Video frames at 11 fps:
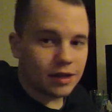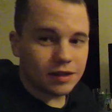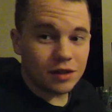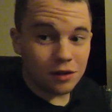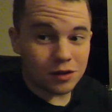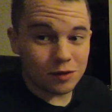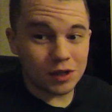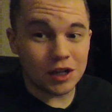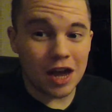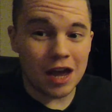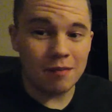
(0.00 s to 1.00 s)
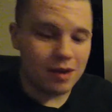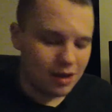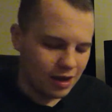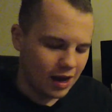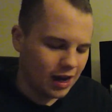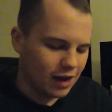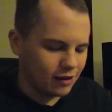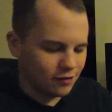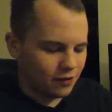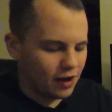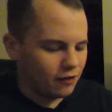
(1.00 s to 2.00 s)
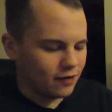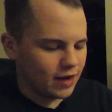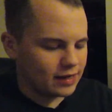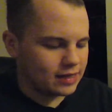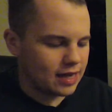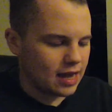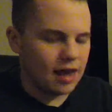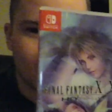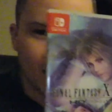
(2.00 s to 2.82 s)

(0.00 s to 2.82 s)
let's do a Switch game. I got the Final Fantasy X